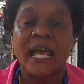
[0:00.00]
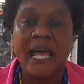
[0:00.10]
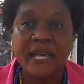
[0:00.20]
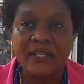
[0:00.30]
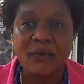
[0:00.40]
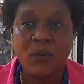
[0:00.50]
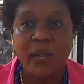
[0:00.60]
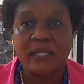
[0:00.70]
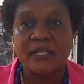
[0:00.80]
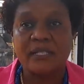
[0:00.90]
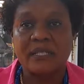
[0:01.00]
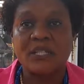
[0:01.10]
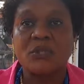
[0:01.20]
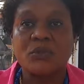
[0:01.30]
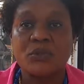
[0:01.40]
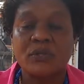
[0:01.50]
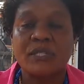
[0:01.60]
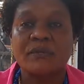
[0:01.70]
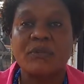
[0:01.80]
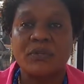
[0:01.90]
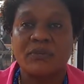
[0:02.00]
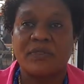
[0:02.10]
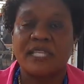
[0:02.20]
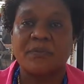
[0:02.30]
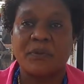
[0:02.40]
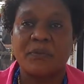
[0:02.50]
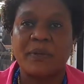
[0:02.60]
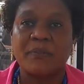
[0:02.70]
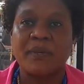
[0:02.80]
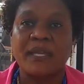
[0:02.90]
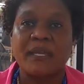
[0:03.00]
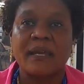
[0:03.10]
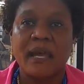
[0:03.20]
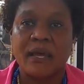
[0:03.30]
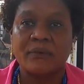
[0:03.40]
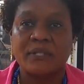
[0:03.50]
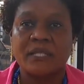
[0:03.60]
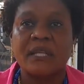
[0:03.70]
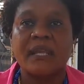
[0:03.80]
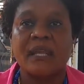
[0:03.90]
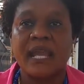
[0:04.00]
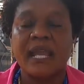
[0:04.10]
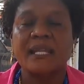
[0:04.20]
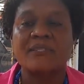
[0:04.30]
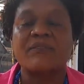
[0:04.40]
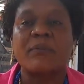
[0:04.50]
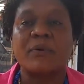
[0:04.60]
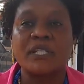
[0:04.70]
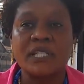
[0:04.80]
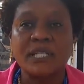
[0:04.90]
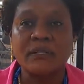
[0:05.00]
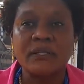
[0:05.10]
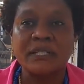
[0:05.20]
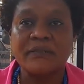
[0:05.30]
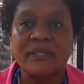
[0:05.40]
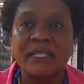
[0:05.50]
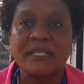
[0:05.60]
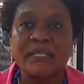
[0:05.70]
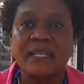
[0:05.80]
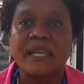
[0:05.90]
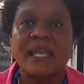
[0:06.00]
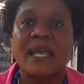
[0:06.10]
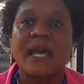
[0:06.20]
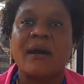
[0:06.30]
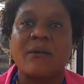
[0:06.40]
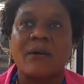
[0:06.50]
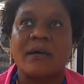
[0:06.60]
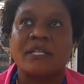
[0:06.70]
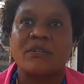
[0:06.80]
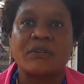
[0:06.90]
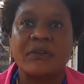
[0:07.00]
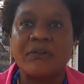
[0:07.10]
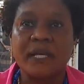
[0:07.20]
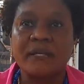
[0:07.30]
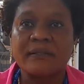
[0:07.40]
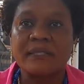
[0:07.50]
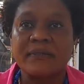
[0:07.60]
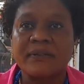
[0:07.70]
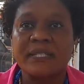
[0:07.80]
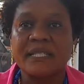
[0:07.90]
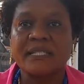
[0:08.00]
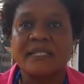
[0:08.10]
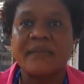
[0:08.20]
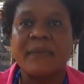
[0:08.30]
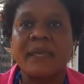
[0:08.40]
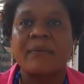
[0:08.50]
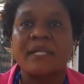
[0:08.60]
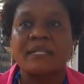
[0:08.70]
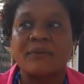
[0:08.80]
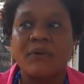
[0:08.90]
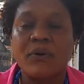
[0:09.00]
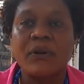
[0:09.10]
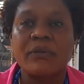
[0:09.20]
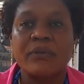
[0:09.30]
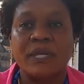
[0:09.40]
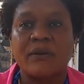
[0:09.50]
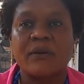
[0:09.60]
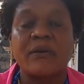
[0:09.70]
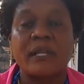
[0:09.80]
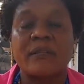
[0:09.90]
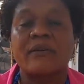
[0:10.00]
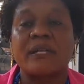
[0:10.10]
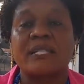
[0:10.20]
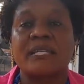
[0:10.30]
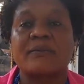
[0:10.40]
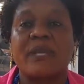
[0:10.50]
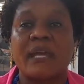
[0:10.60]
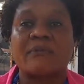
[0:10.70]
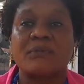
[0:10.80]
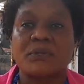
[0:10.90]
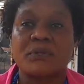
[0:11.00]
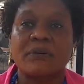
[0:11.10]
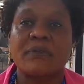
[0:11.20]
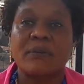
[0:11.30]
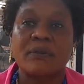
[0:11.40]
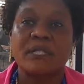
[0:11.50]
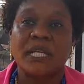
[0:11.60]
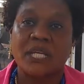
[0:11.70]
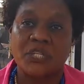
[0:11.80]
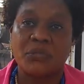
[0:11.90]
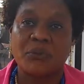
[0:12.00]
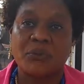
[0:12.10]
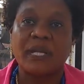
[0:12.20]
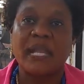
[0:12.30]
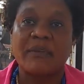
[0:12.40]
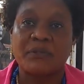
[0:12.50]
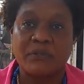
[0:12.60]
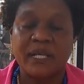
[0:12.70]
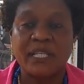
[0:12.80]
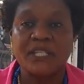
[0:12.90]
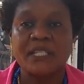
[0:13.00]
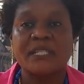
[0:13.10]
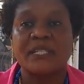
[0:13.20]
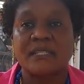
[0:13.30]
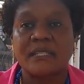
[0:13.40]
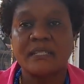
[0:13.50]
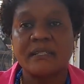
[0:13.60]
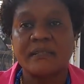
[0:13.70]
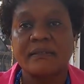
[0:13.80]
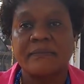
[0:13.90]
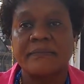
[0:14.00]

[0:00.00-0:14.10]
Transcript: as a world, to sort most of this problem out, regardless of our political differences, our geographical differences. But to all in all is that we have to sort out the water issue. Really have to manage it, sustain it.